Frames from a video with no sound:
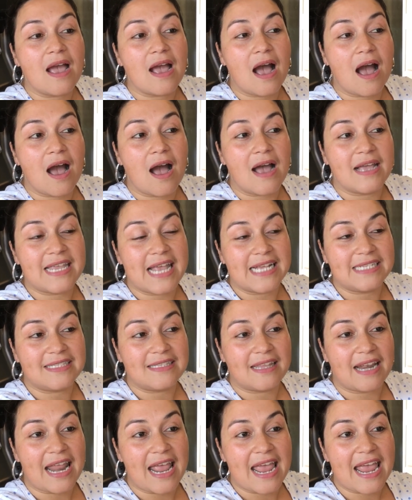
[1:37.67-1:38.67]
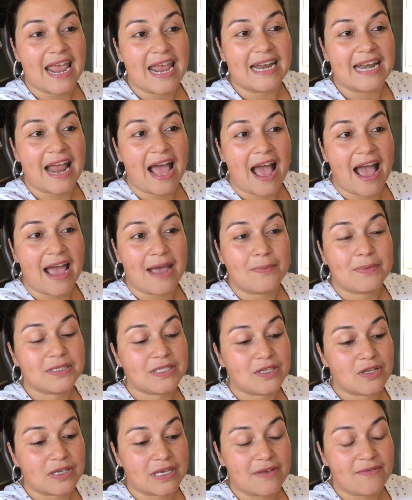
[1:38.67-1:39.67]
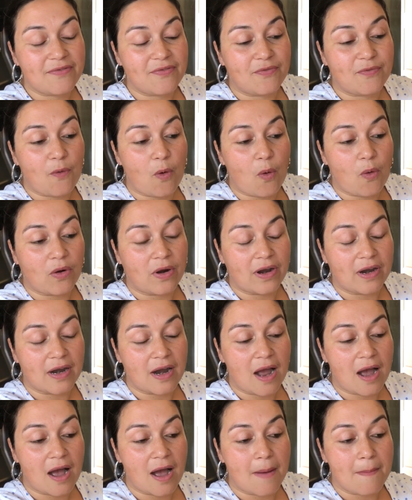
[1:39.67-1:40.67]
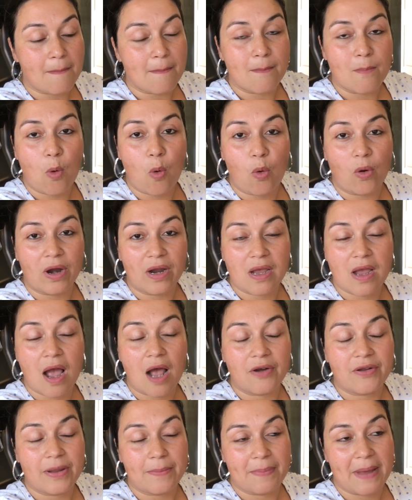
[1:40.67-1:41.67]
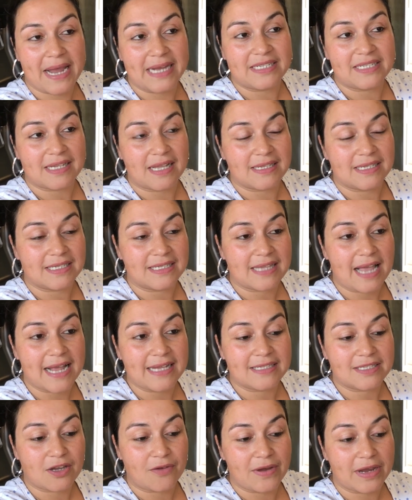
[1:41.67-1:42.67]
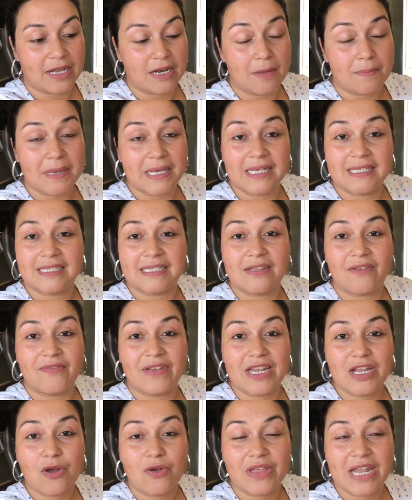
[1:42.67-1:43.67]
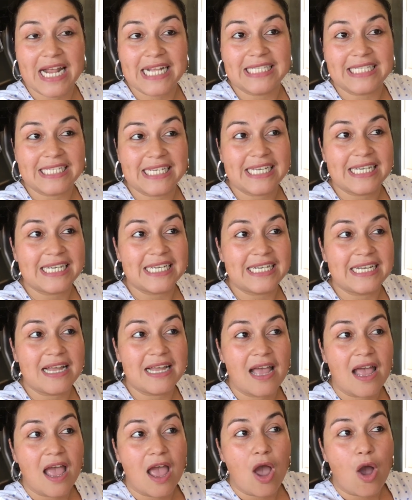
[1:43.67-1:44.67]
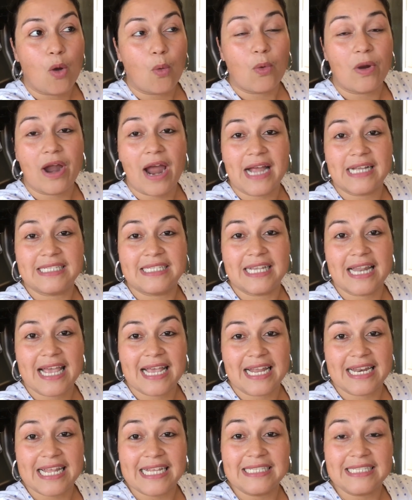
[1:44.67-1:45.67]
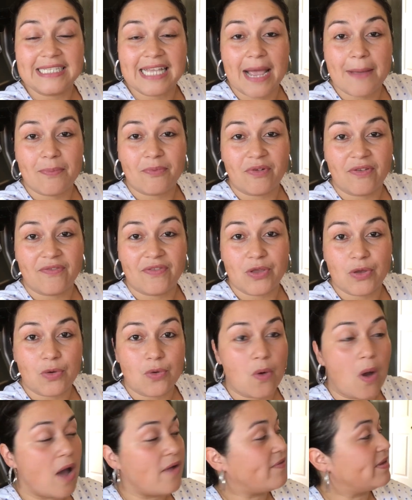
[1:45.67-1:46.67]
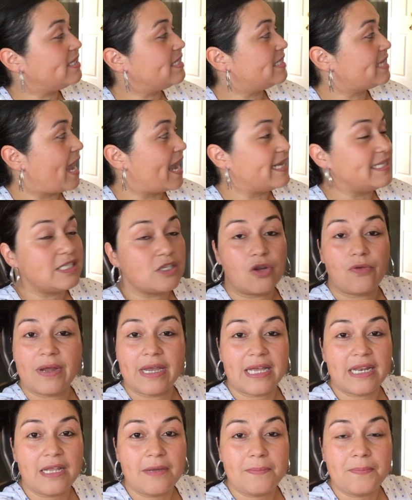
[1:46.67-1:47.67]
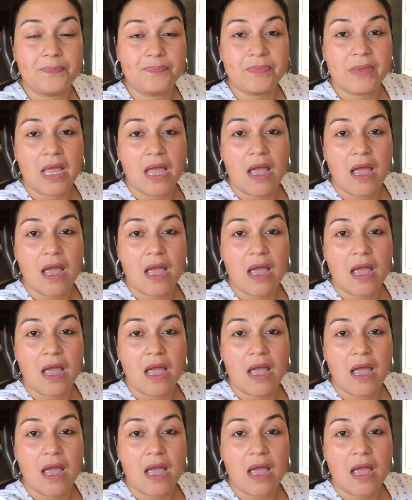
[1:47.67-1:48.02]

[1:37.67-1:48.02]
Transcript: yesterday, and I was looking for more coloring pages on his science curriculum because in the video that I did where I did like an in-depth review of his science curriculum,